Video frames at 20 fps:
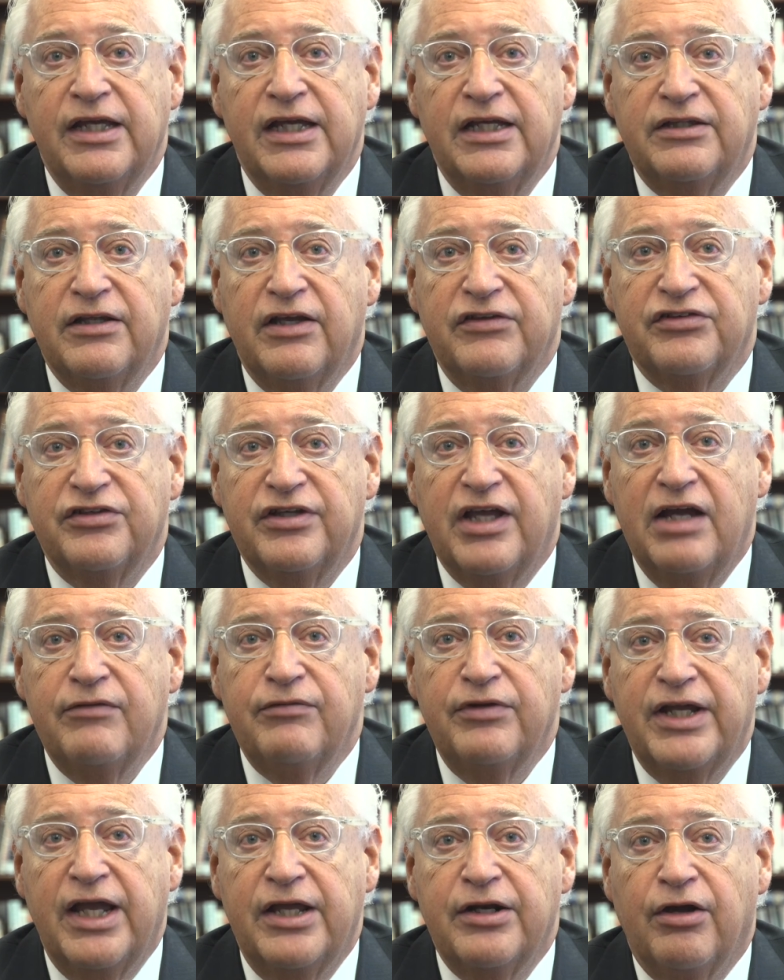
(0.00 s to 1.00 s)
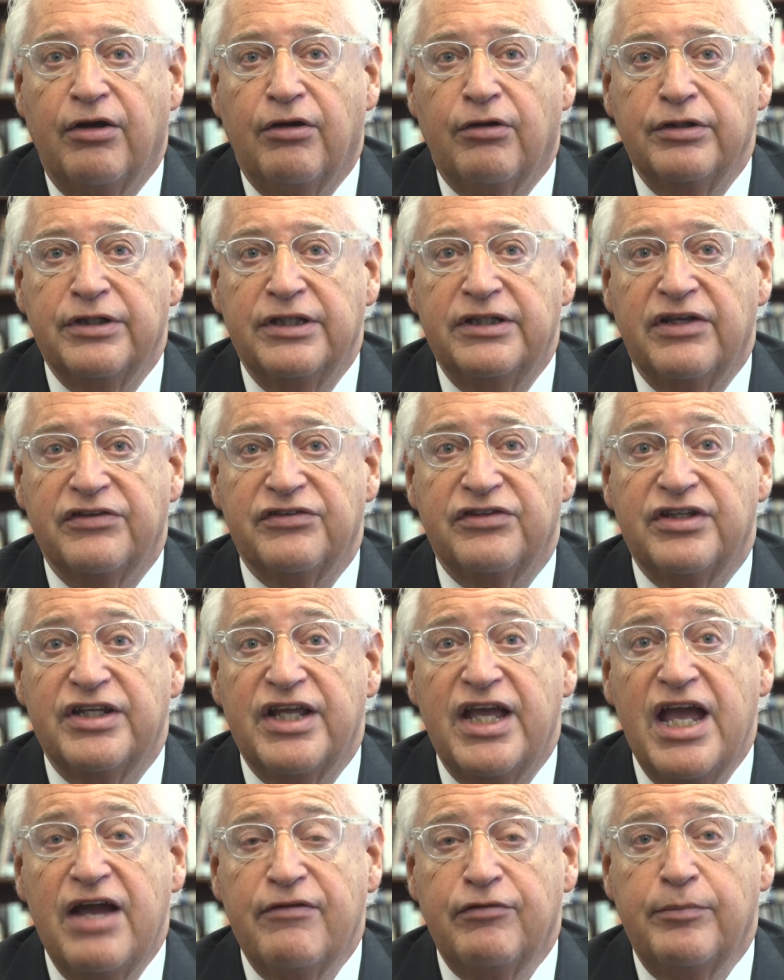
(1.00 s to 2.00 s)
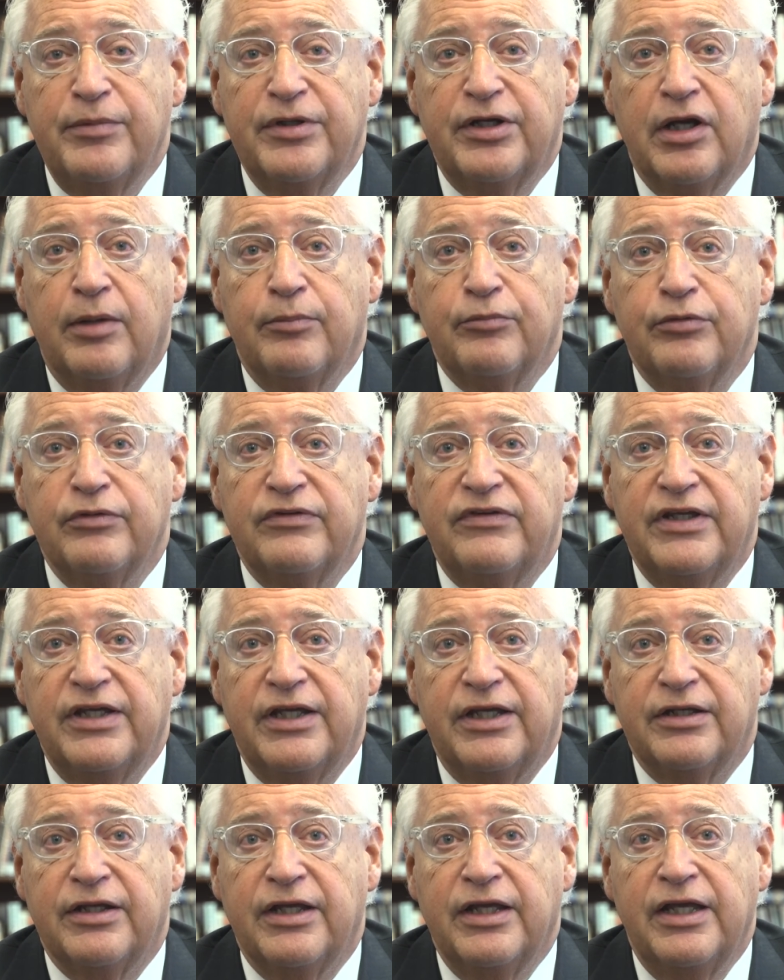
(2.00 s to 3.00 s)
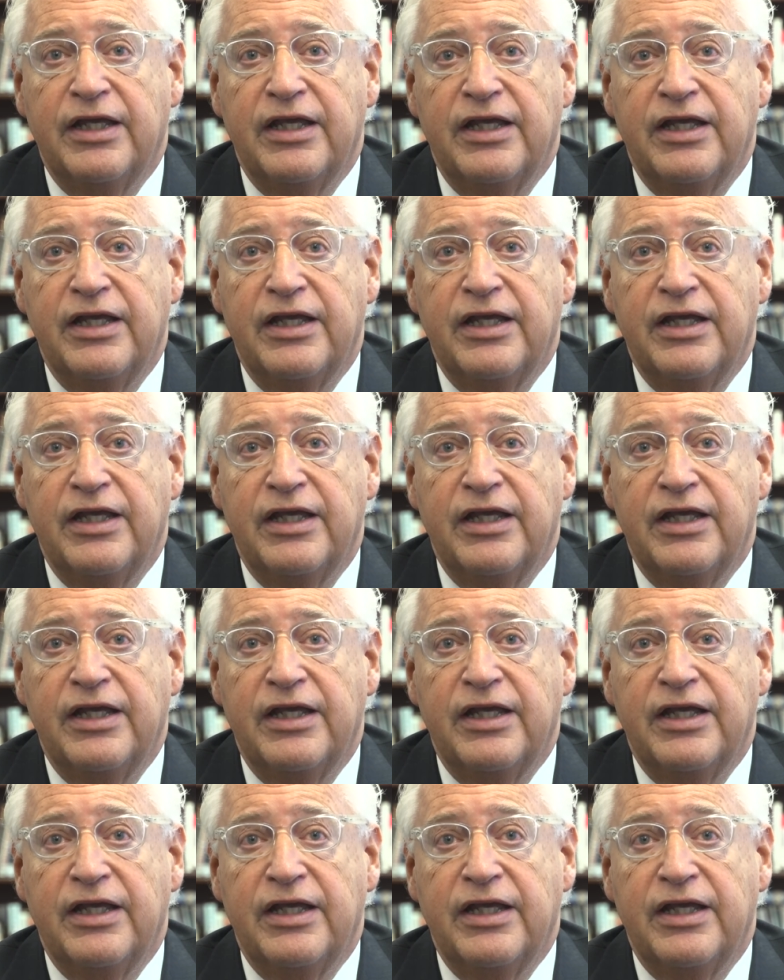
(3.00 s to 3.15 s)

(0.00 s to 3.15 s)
It doesn't ever get old. It doesn't ever become routine.